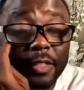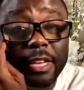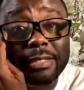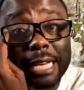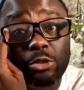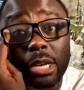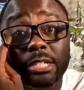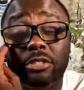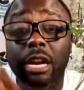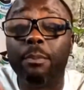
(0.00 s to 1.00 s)
the things
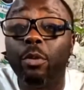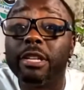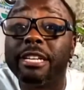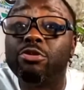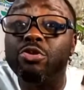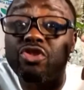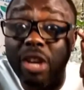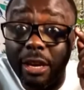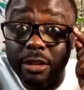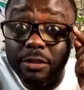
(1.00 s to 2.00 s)
actually Trump wanted to
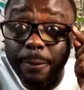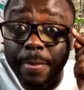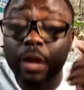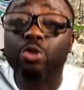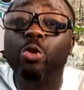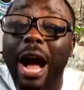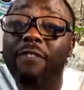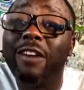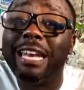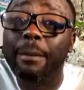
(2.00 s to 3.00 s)
change, to
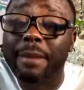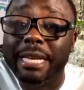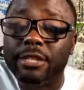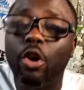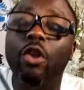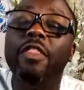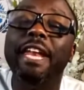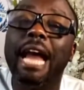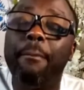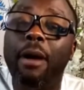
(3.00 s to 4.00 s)
have a limit on the
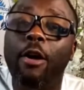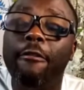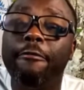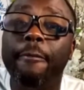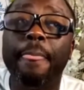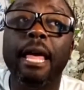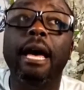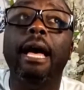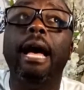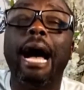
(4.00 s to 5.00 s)
number of
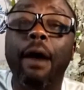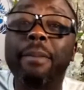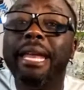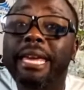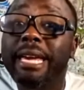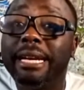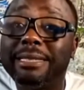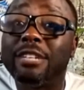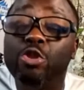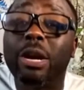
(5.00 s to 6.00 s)
how many
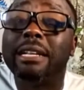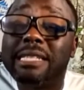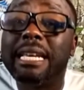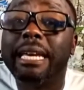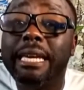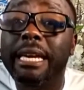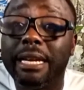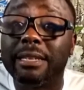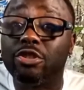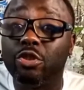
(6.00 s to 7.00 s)
years that you can stay here
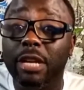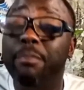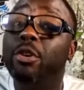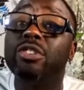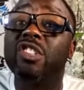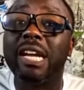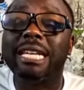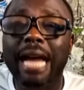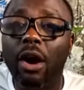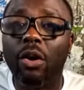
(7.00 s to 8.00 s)
as a student. Because
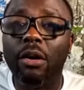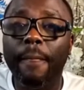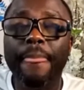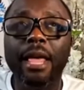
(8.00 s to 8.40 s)
right now,